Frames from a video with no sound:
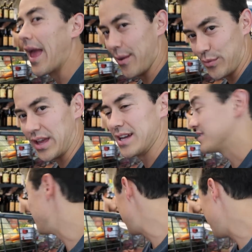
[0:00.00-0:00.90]
And we got
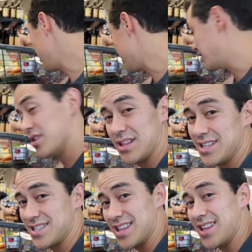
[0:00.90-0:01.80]
some yogurt. So
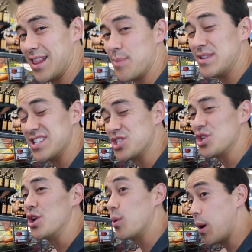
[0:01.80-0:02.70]
let's, let, let me just
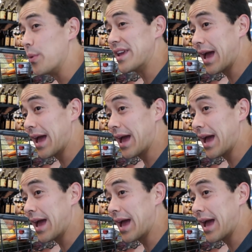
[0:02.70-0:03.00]
show you what we